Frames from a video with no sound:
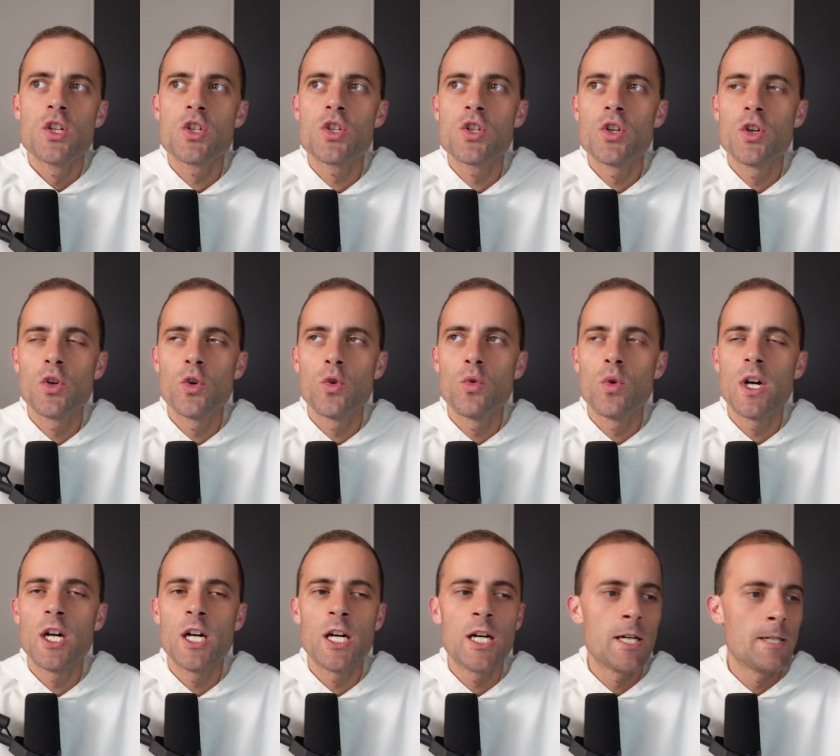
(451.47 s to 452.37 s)

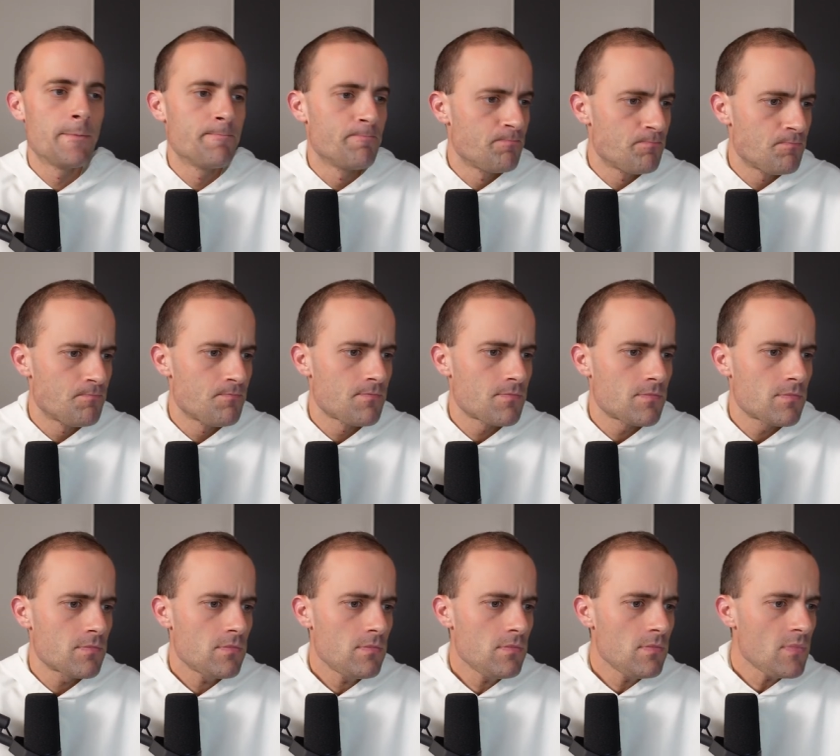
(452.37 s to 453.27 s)
So um,
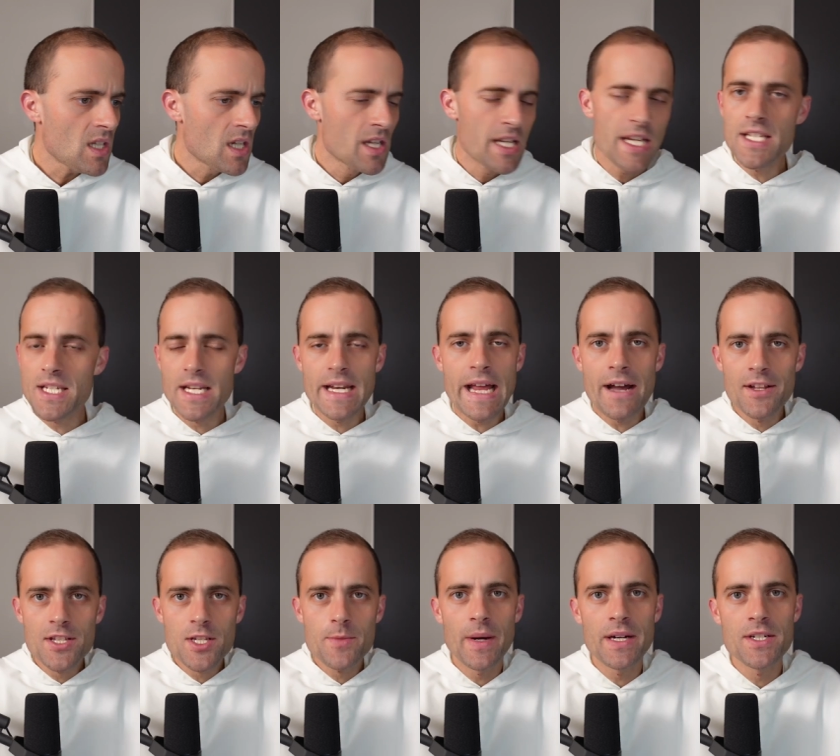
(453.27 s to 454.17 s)
he's
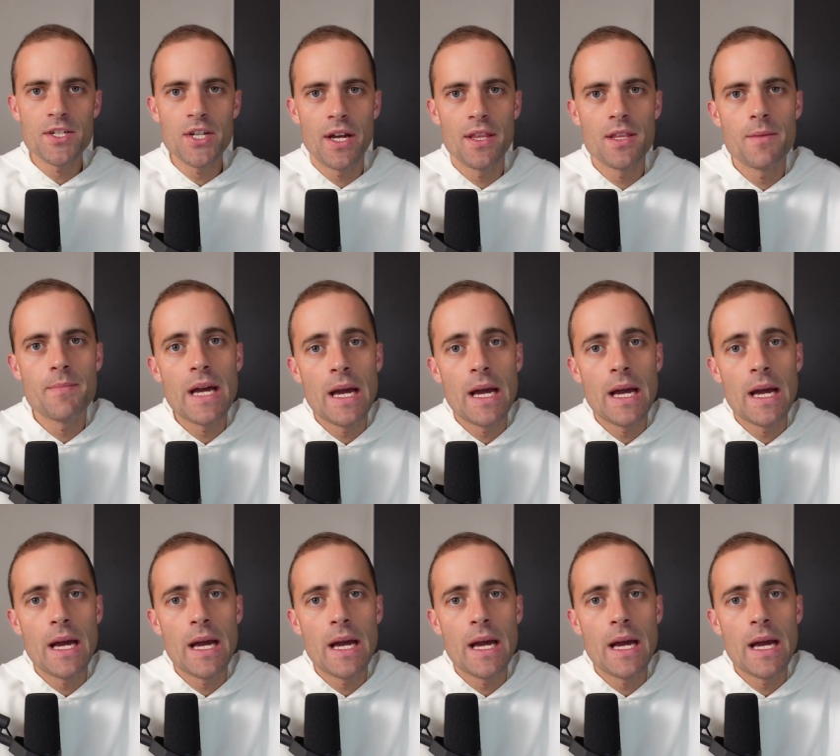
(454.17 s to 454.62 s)
announced by John